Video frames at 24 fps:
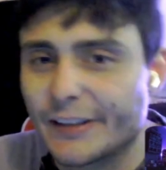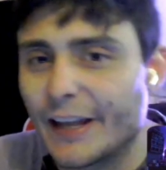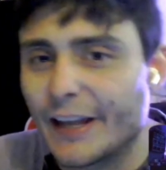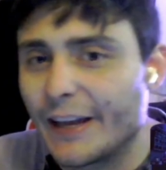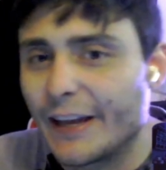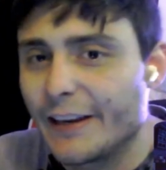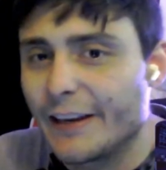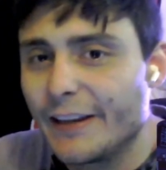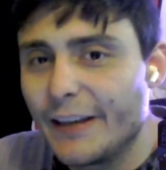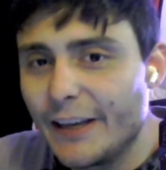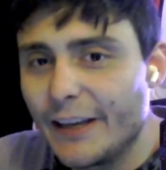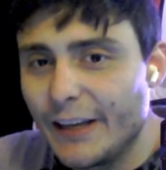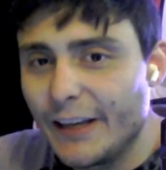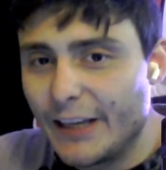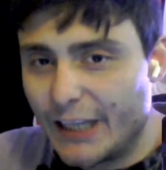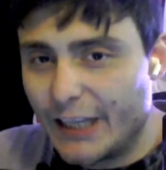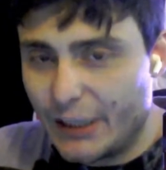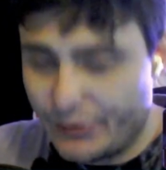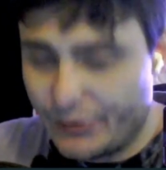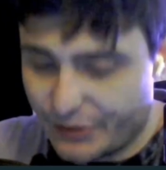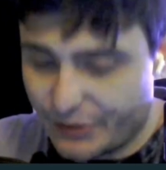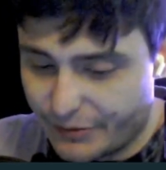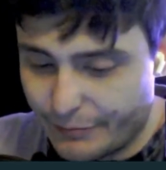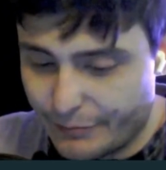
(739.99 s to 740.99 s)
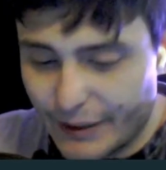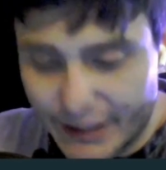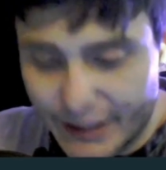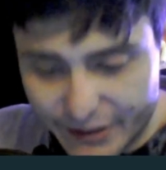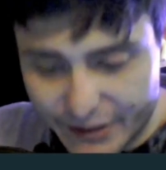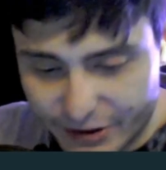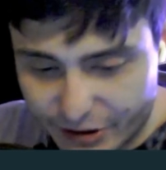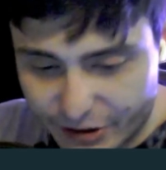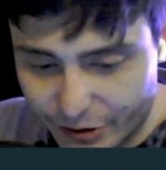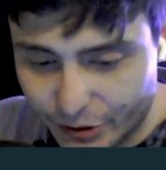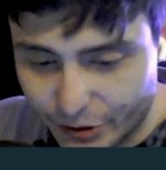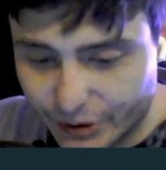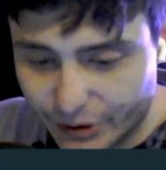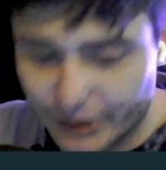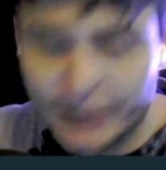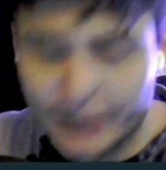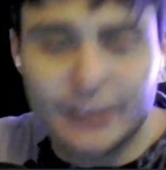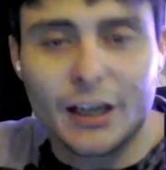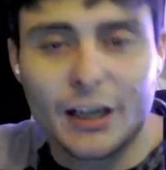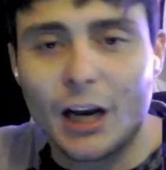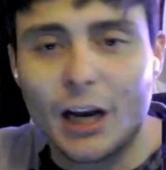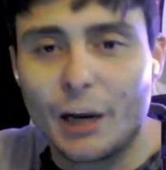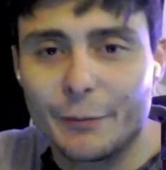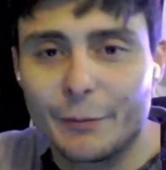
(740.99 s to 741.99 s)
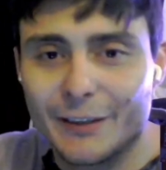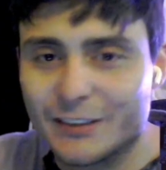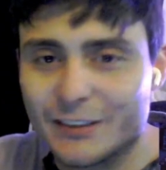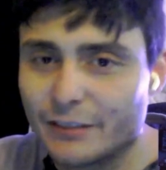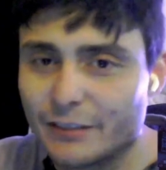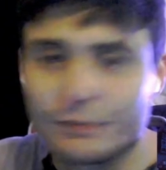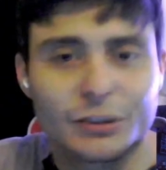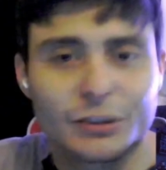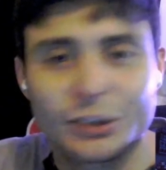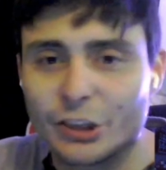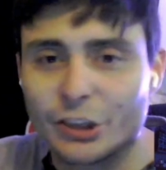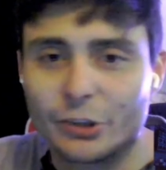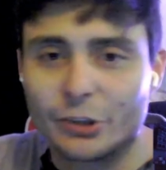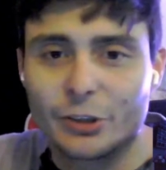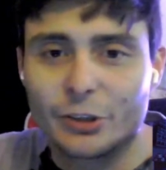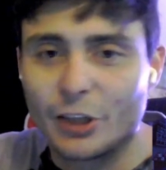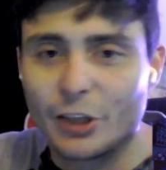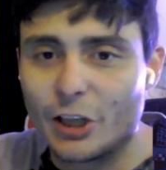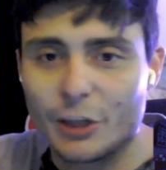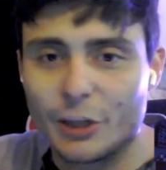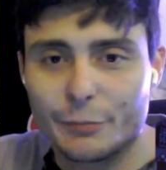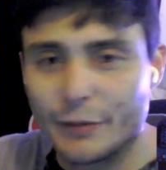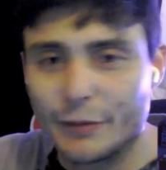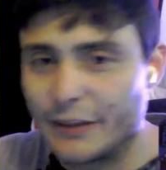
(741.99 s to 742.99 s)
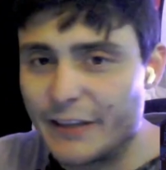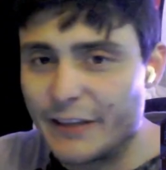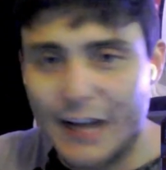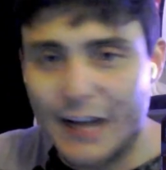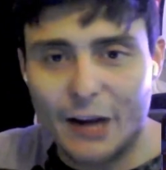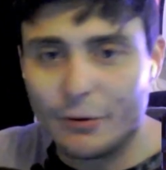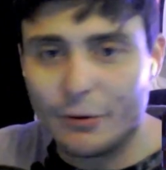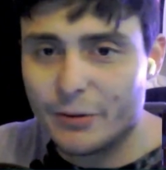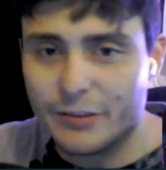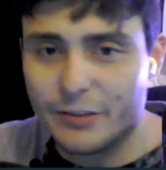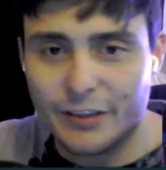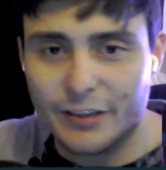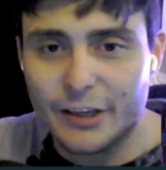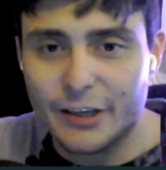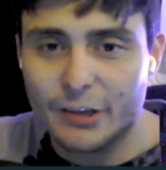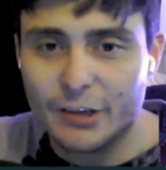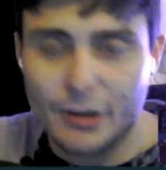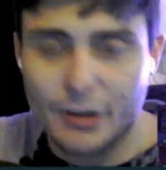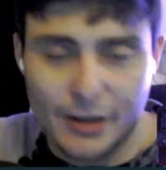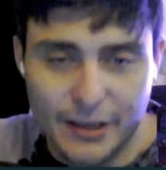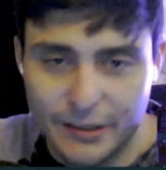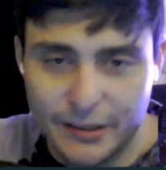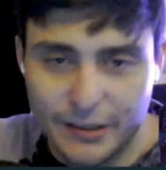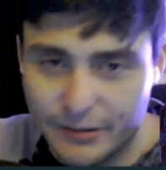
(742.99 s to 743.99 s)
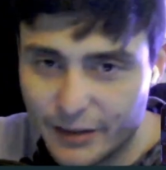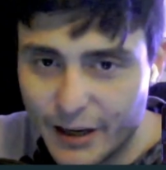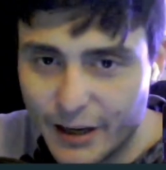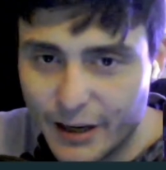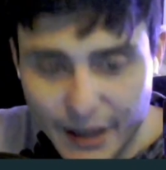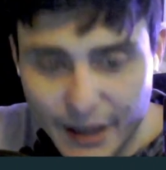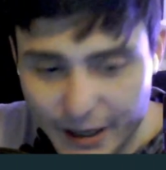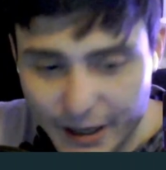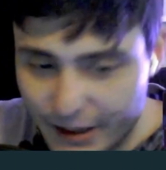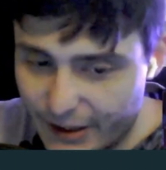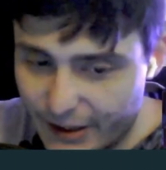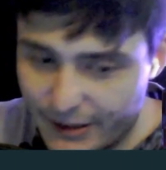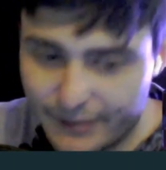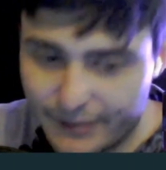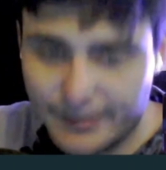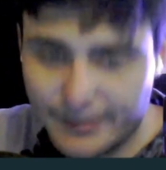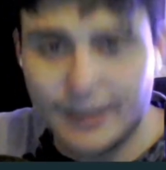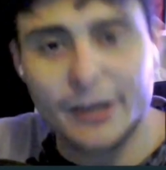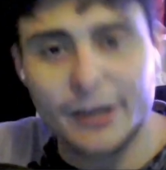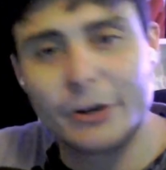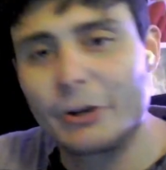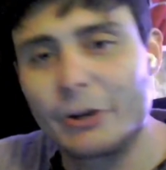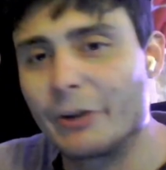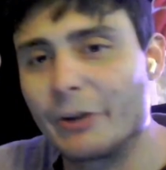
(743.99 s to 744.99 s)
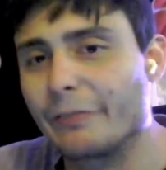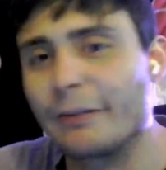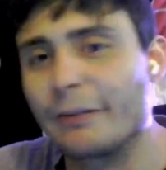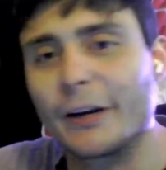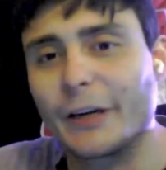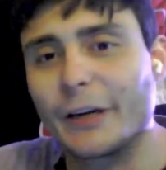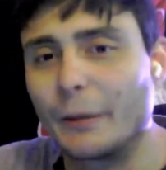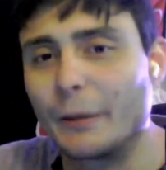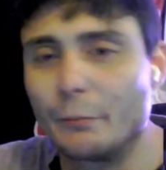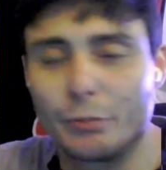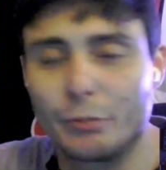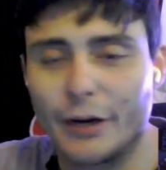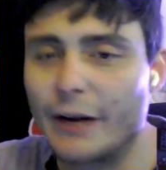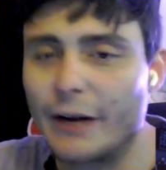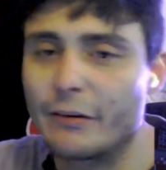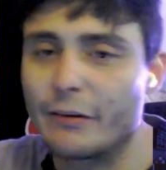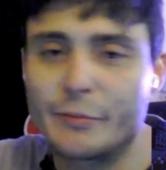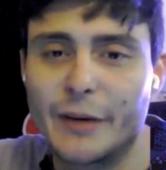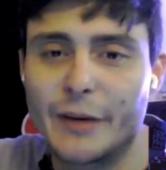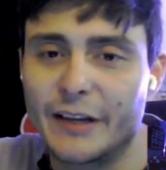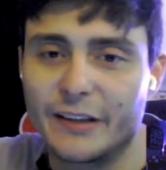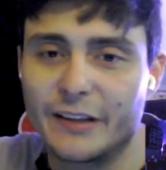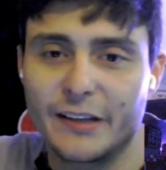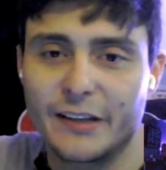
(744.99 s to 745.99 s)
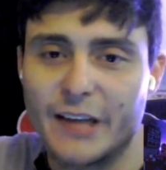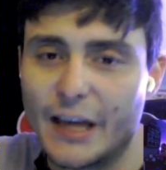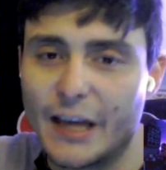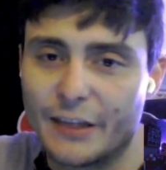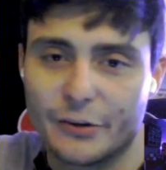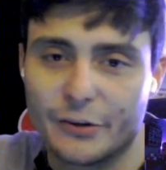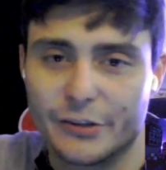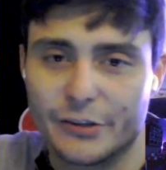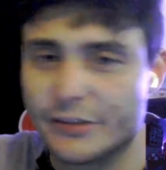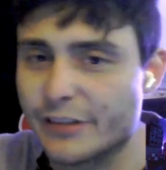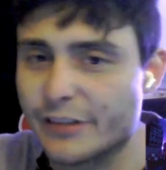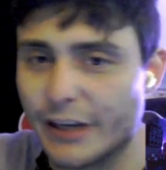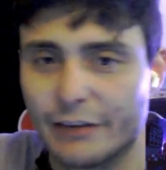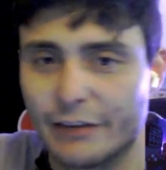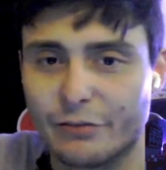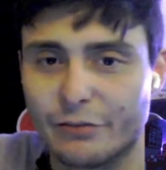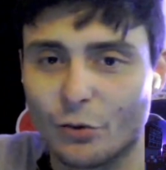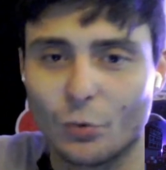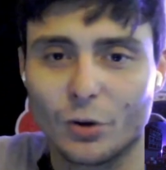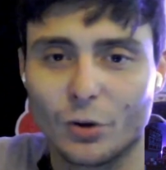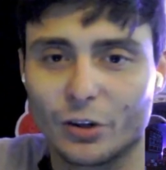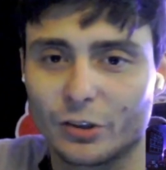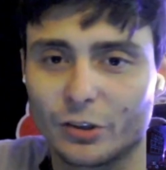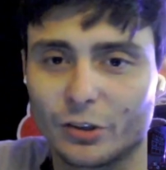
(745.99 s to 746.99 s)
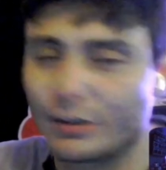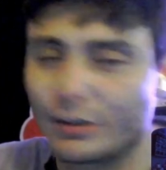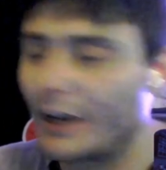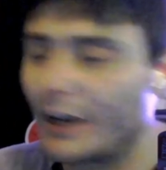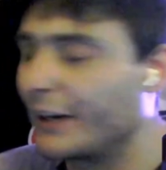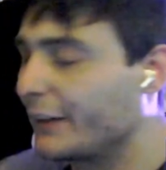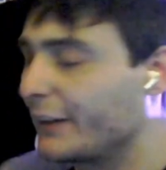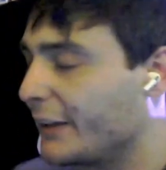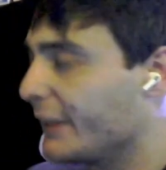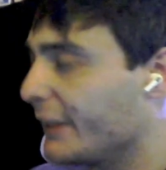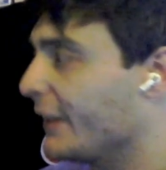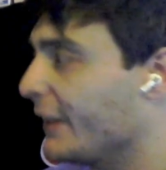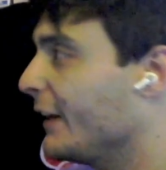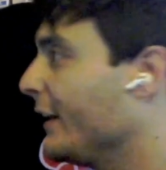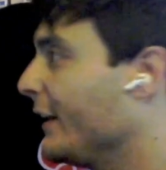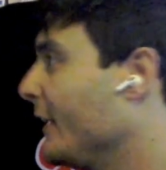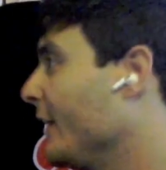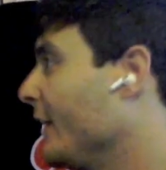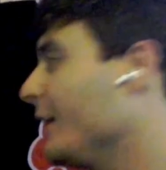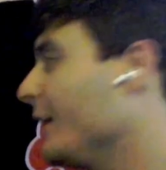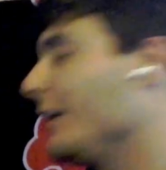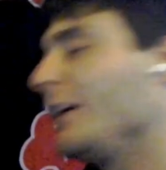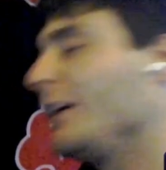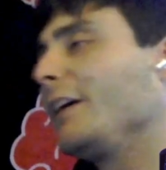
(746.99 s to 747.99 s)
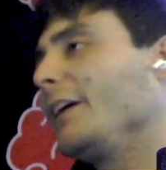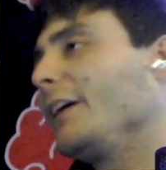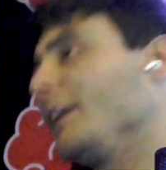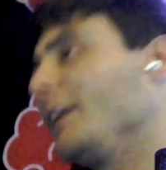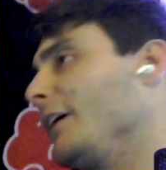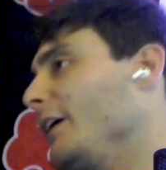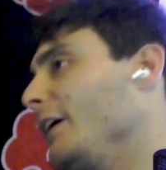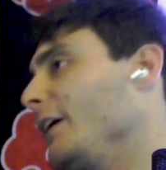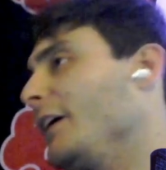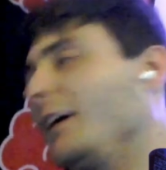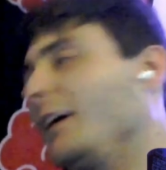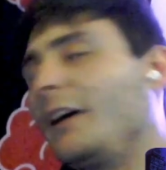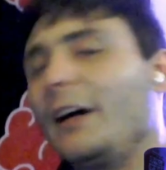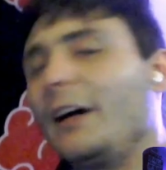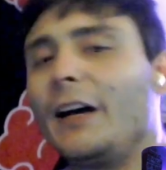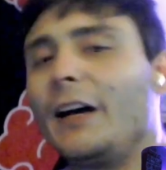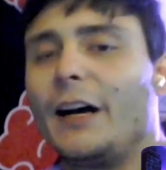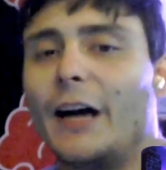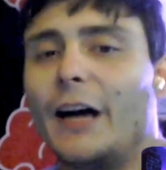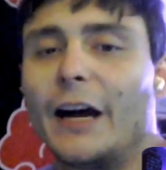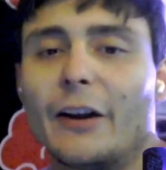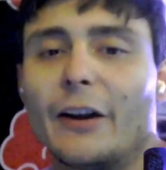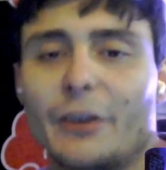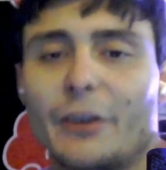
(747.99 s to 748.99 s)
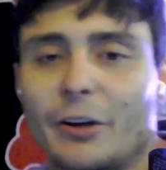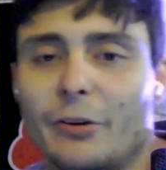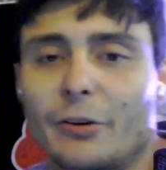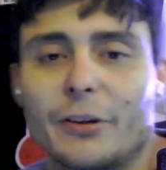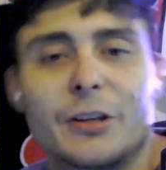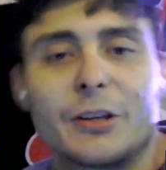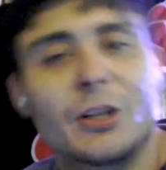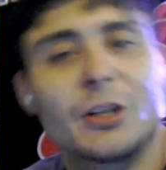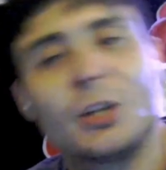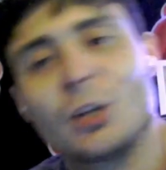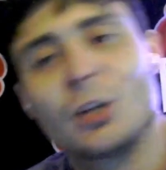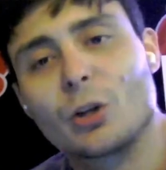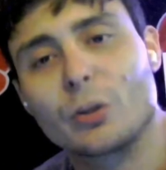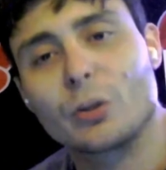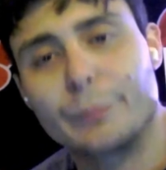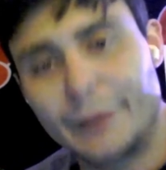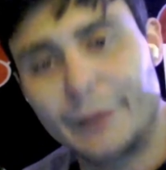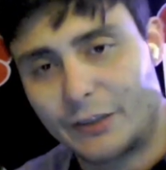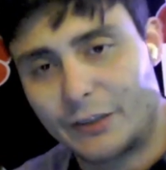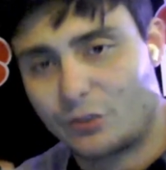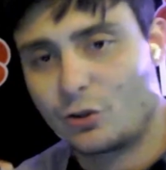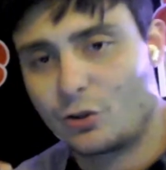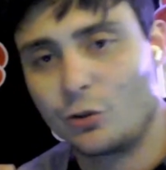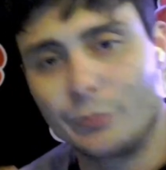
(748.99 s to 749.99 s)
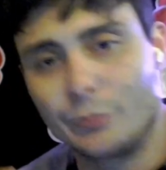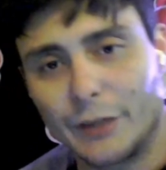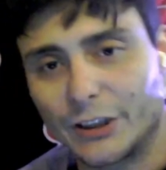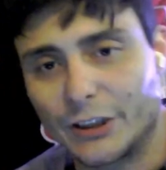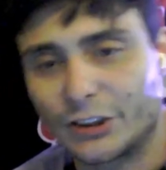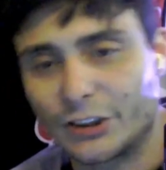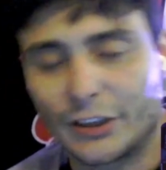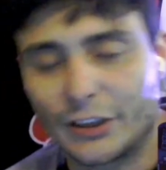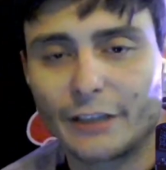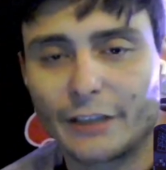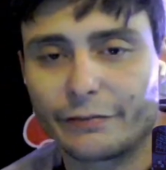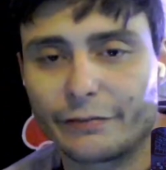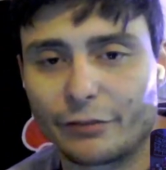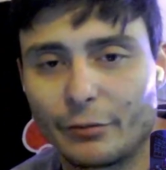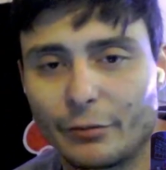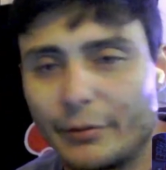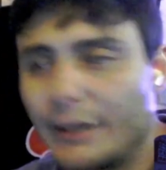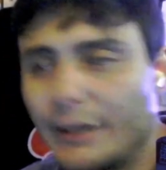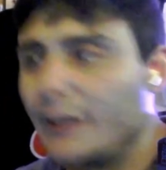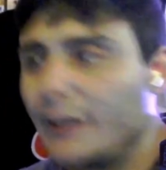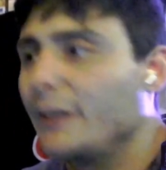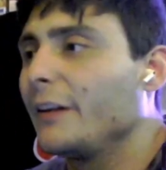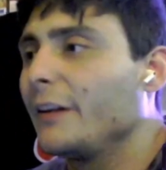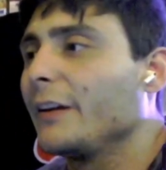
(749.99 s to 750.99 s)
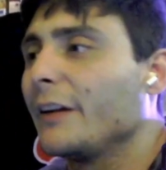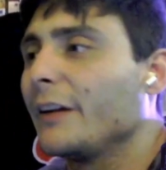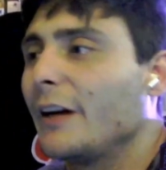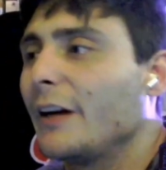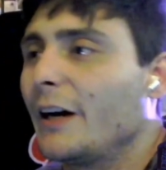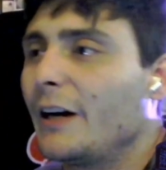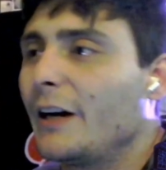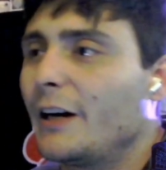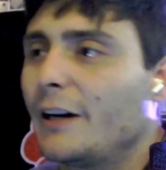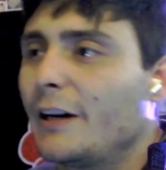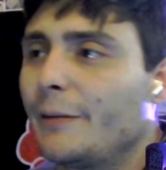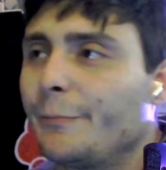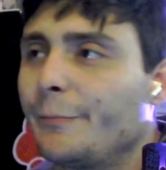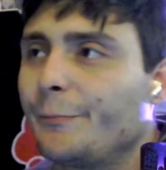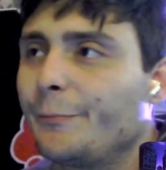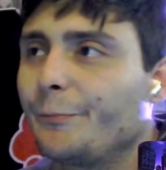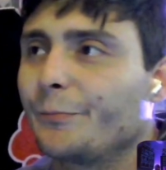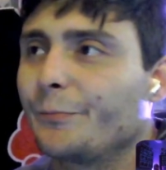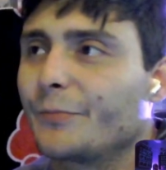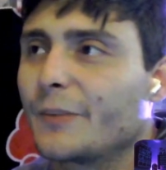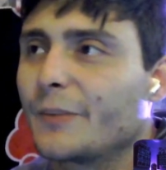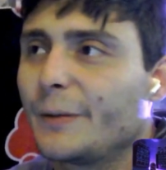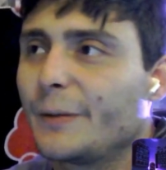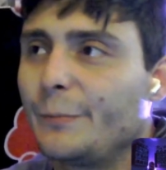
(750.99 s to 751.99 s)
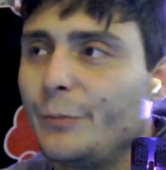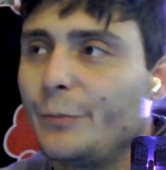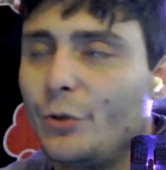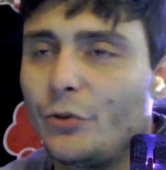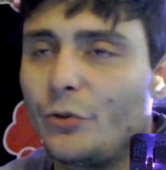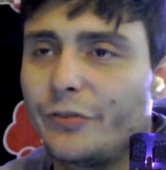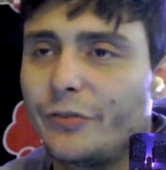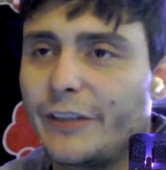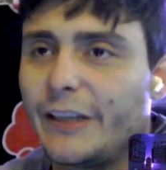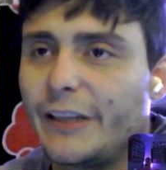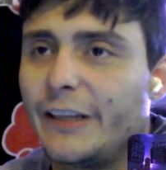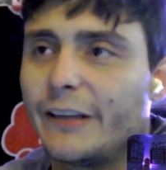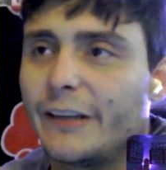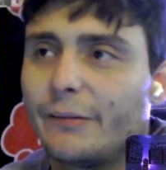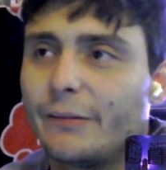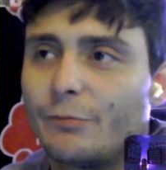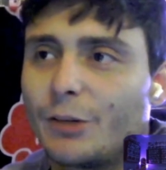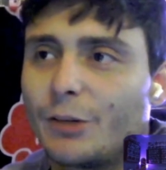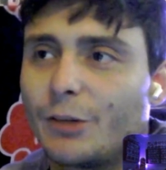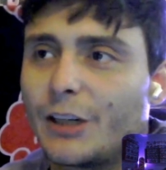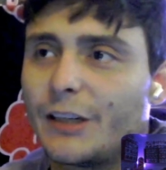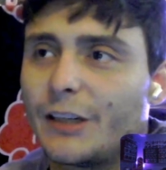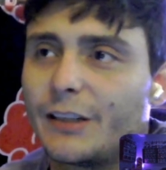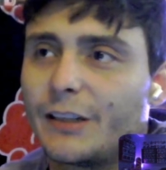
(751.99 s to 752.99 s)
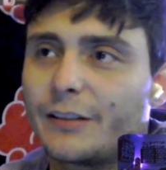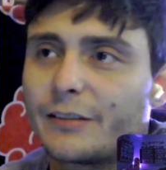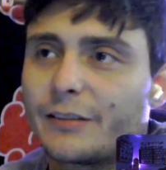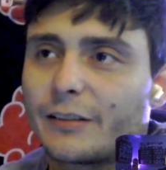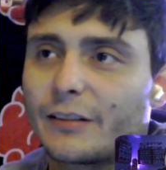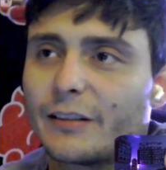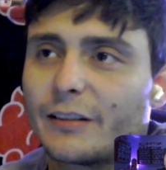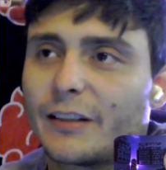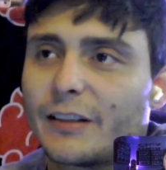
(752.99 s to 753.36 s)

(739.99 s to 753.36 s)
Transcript: that, he was minuscule in the comics and for so long, but now he's here and he's here to fucking bring everybody together and save the world, right? Like, I don't know. A little bit too much there for me. The movie was,